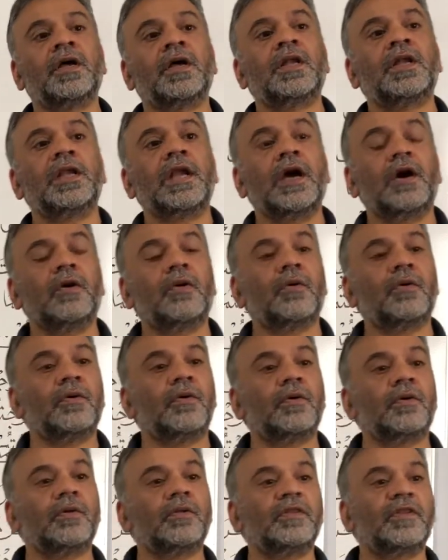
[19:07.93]
Now,
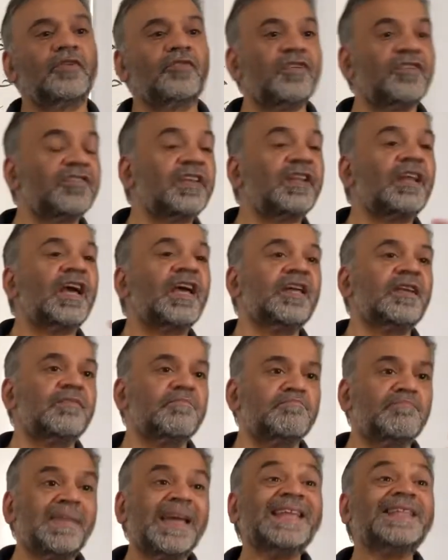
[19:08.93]
the reason I
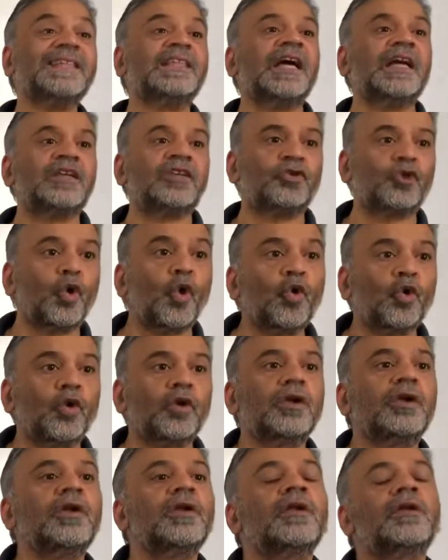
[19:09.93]
made that tone,